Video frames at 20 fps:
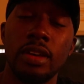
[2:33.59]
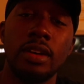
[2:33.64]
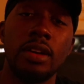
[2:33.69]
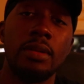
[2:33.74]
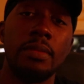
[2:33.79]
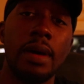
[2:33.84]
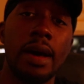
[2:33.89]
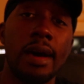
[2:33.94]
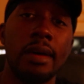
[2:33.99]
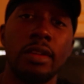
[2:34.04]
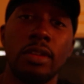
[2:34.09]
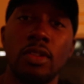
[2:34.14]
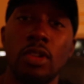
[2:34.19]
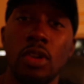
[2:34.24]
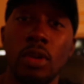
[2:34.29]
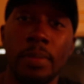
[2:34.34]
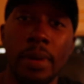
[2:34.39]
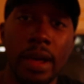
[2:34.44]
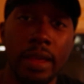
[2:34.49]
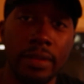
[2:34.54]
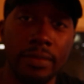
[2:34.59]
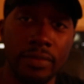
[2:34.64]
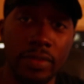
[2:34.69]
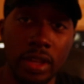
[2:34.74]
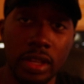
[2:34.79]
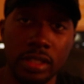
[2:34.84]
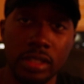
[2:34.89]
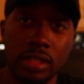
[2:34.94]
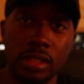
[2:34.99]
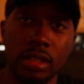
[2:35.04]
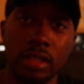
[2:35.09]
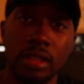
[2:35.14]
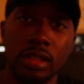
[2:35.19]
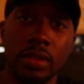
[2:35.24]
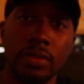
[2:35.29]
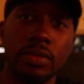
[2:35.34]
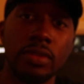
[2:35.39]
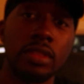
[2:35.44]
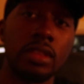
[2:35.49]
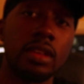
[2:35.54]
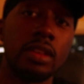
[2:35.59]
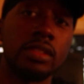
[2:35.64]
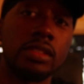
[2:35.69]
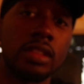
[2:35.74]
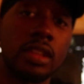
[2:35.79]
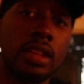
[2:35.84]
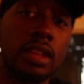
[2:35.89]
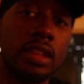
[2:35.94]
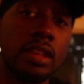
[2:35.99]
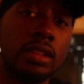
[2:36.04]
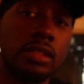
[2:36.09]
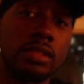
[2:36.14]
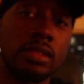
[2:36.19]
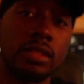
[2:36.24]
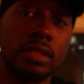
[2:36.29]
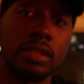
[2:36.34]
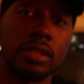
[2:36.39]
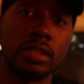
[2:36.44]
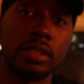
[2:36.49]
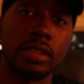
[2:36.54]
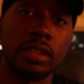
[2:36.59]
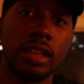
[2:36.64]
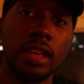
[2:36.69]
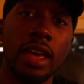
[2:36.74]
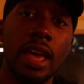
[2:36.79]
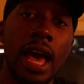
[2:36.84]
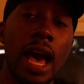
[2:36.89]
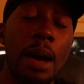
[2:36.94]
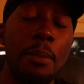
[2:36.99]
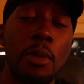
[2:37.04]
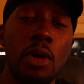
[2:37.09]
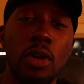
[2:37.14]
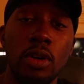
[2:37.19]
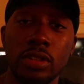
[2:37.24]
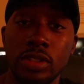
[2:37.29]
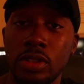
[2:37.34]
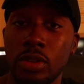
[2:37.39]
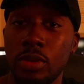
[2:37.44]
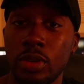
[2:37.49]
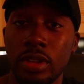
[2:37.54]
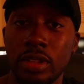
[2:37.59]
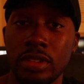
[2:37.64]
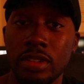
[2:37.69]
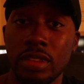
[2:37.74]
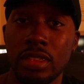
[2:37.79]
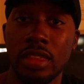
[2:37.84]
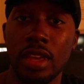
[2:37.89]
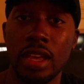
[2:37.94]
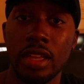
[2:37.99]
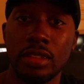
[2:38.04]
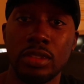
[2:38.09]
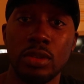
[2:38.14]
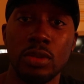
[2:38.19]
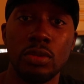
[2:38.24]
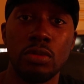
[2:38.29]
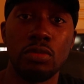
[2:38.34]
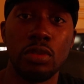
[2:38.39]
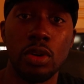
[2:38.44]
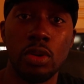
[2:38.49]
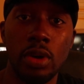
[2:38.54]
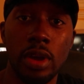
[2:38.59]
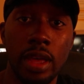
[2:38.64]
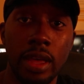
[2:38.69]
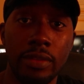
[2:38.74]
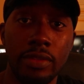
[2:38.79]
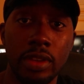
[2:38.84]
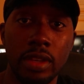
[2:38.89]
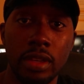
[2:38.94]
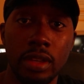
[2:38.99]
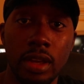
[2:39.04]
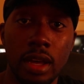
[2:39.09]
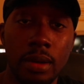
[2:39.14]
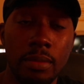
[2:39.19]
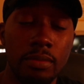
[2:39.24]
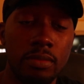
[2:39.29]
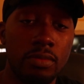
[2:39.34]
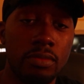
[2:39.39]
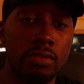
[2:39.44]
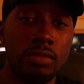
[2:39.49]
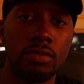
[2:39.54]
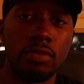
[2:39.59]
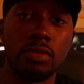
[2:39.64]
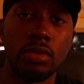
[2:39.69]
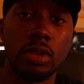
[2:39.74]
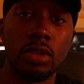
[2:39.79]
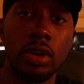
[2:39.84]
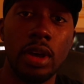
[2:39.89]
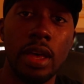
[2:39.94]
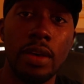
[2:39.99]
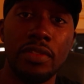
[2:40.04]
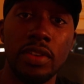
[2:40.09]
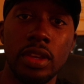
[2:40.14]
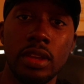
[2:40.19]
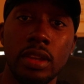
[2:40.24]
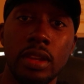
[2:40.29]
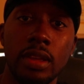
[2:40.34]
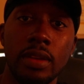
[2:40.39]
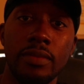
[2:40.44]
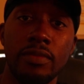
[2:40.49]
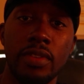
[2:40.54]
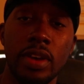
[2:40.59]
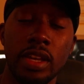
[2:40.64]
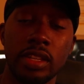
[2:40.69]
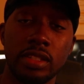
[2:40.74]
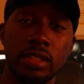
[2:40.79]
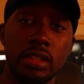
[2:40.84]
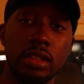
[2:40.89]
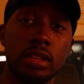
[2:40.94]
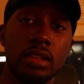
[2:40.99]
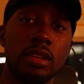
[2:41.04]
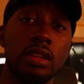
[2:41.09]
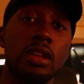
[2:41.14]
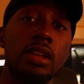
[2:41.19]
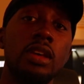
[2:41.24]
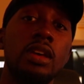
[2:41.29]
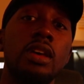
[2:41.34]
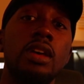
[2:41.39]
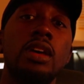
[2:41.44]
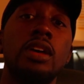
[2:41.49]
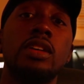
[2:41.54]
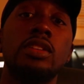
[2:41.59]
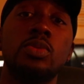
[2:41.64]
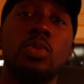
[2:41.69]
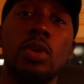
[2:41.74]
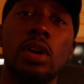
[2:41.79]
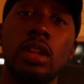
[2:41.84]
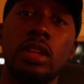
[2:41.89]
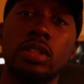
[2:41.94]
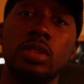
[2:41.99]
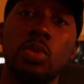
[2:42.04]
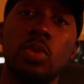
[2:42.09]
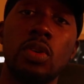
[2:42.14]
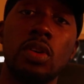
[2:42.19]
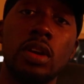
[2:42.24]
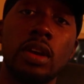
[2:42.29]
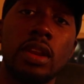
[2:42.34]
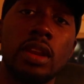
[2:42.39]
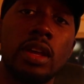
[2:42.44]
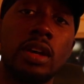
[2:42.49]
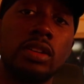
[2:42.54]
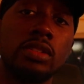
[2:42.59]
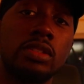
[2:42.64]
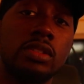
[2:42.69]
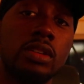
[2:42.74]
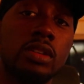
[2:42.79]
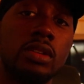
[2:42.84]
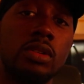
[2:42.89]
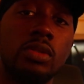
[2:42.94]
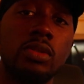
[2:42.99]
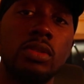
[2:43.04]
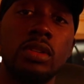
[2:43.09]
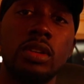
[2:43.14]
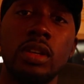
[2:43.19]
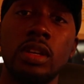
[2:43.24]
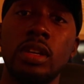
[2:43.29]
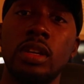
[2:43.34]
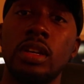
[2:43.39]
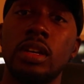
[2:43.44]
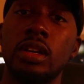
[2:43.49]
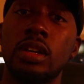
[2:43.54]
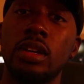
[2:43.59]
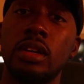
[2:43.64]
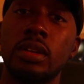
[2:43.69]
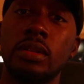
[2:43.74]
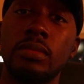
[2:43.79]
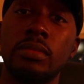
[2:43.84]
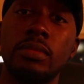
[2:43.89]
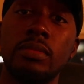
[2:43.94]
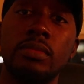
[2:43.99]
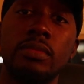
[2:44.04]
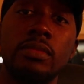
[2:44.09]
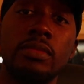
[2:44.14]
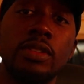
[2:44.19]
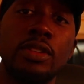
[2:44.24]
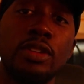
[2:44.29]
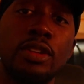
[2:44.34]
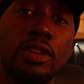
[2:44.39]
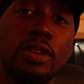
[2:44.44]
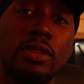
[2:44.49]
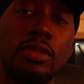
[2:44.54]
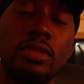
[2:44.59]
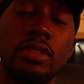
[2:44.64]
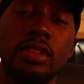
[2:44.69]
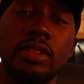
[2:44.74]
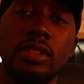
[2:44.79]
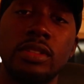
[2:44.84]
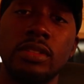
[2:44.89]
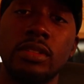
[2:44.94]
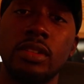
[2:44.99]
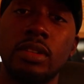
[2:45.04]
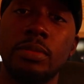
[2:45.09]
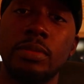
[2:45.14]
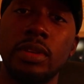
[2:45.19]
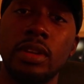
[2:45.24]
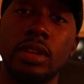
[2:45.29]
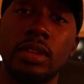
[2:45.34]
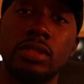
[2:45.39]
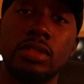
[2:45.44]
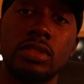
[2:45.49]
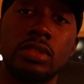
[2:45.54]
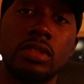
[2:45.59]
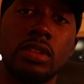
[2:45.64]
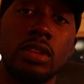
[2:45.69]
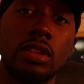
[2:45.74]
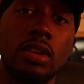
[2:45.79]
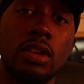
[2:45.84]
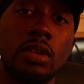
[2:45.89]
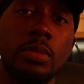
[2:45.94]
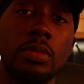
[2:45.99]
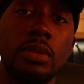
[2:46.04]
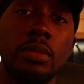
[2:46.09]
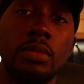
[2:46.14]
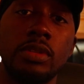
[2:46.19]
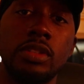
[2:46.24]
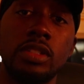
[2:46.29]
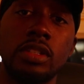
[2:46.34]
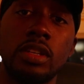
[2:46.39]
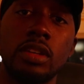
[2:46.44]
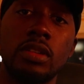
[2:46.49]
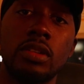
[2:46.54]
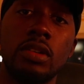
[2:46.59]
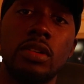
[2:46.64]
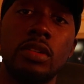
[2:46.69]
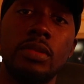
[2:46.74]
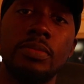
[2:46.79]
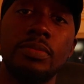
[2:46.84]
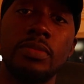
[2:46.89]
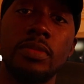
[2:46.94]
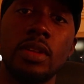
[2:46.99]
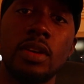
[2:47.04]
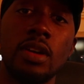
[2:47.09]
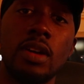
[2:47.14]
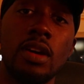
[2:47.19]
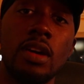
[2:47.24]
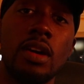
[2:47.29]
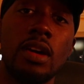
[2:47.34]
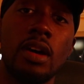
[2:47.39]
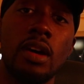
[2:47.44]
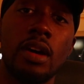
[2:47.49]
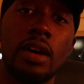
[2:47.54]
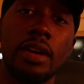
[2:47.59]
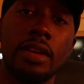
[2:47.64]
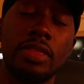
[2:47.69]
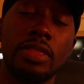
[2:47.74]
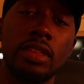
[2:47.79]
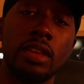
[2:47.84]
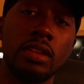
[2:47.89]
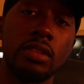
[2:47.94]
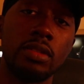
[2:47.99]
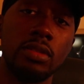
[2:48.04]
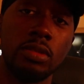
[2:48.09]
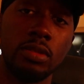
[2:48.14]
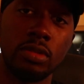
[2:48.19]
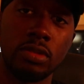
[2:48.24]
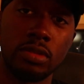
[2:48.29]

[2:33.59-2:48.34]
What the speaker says: how to go about investing, different things of that nature, because I'm also into that too, real heavy. I'm real heavy into investing as well as working out. So you know, this is going to be interesting. Y'all will be able to see it all. All right. Thank you,